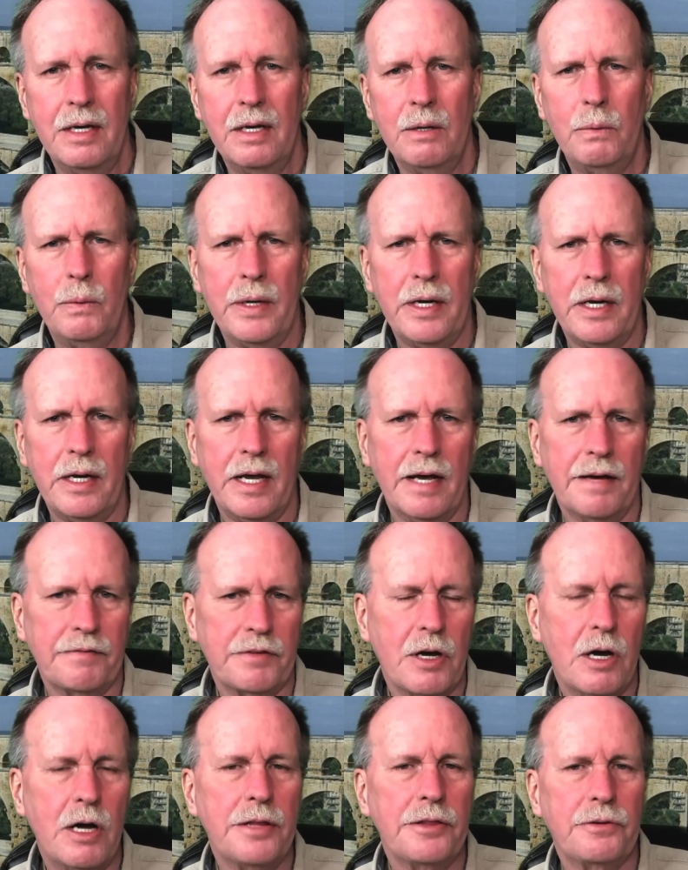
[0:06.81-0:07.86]
We have
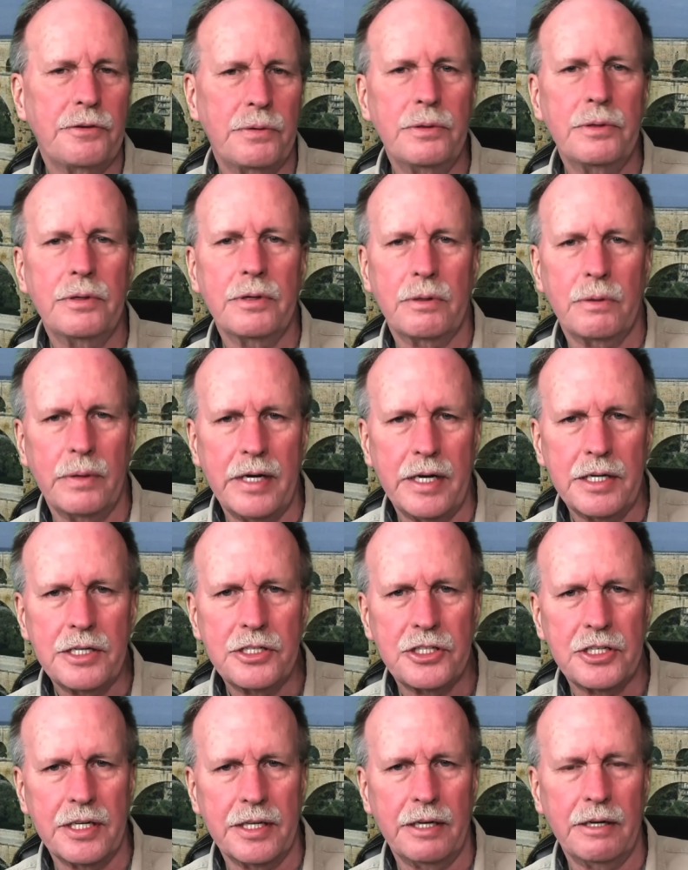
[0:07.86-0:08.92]
gone through the
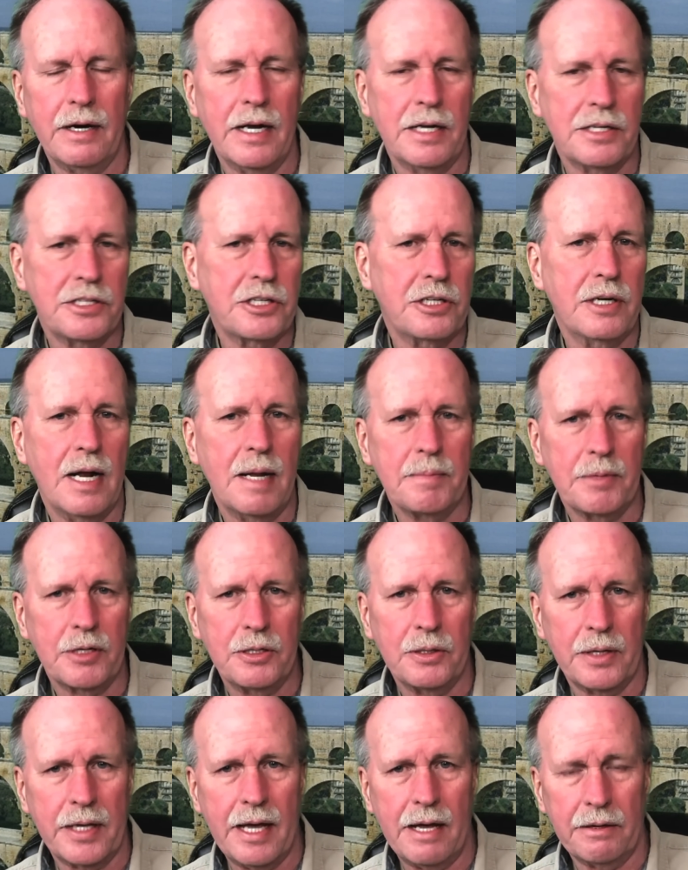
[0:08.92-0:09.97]
Greeks and their astronomical
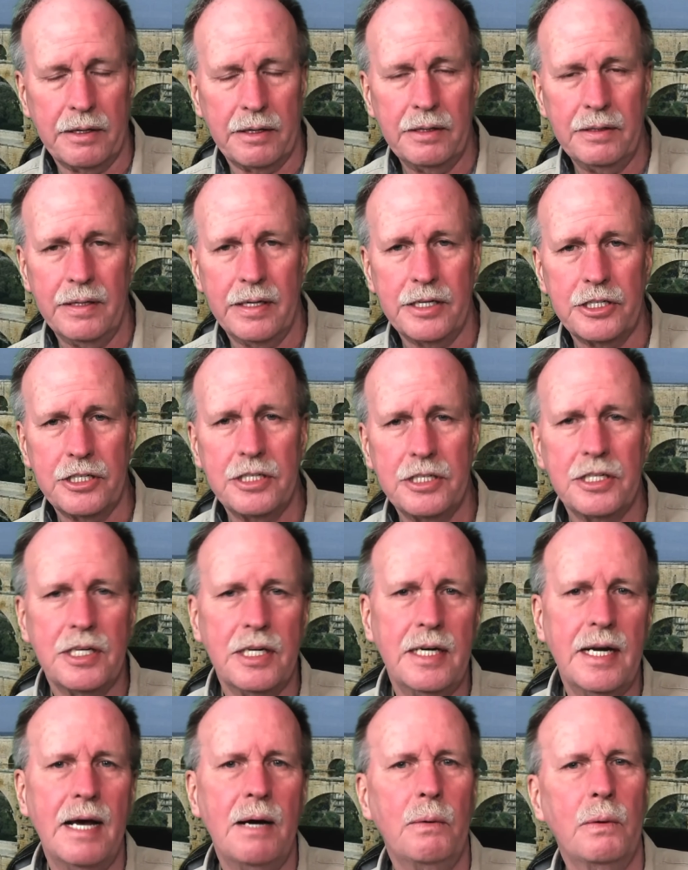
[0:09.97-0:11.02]
calculations, and
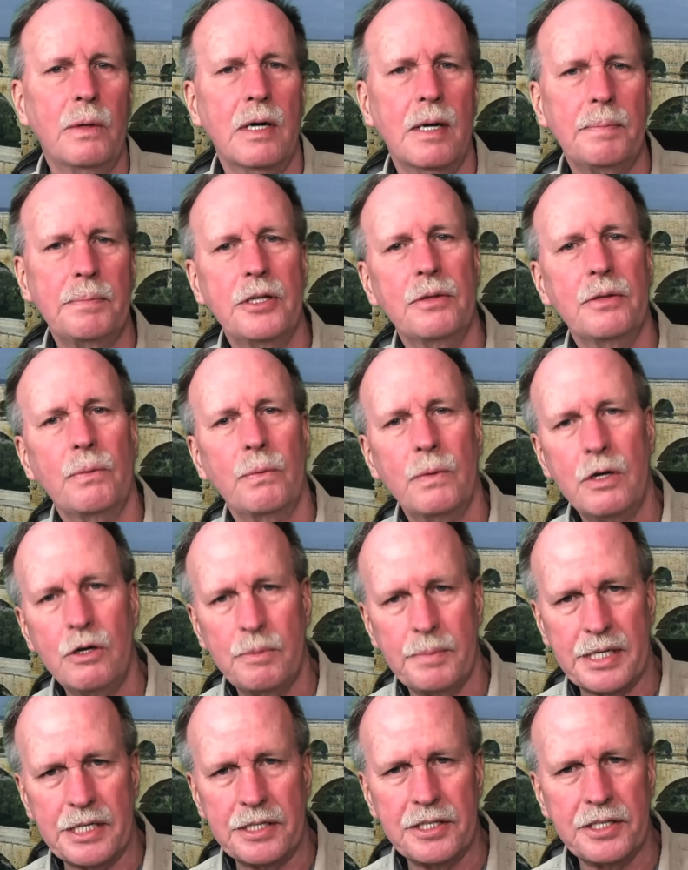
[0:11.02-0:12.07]
now we're up to the
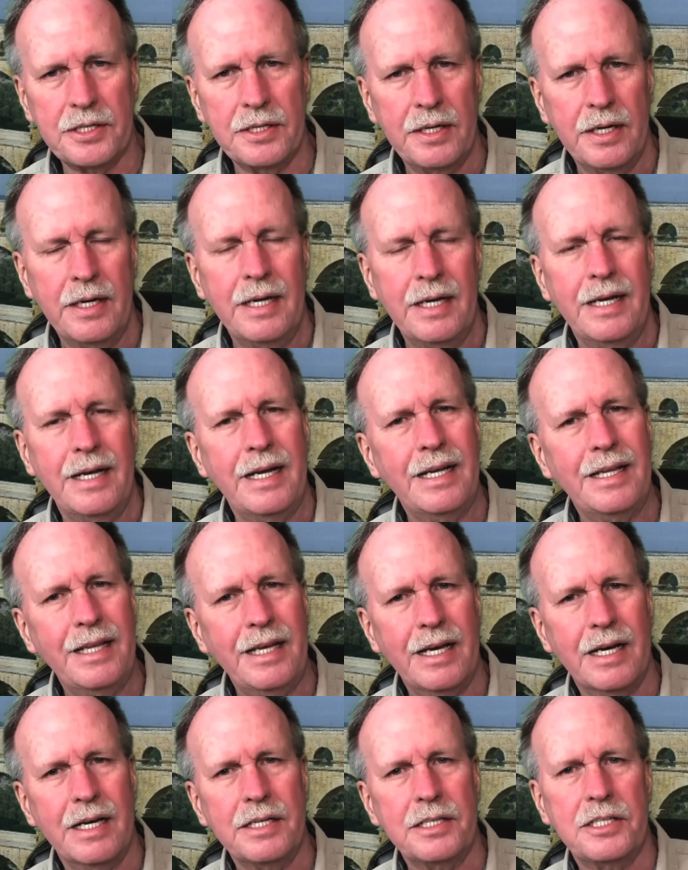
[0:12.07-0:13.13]
Romans and the
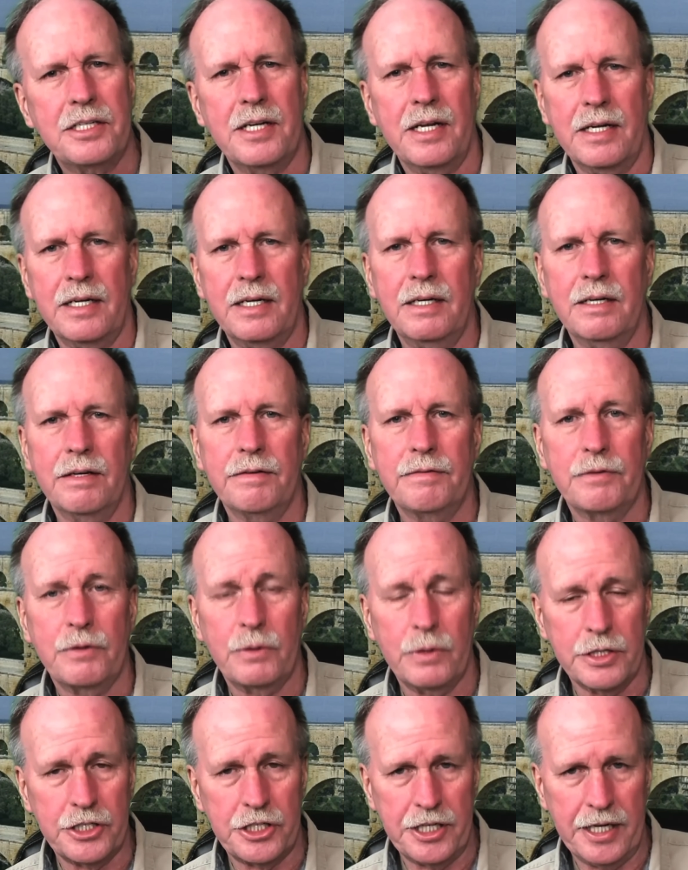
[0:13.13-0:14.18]
onset of
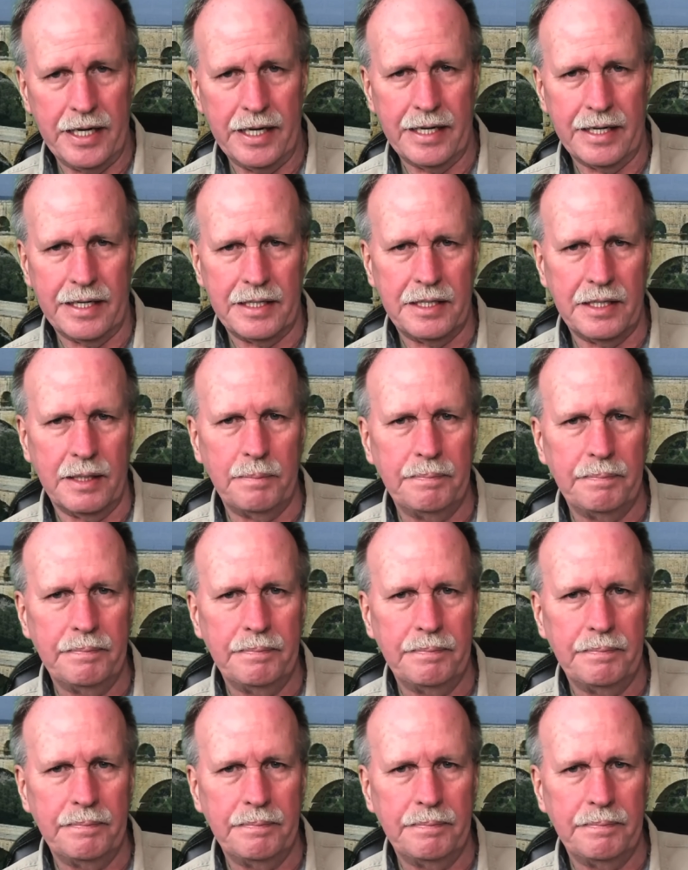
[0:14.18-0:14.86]
Christianity.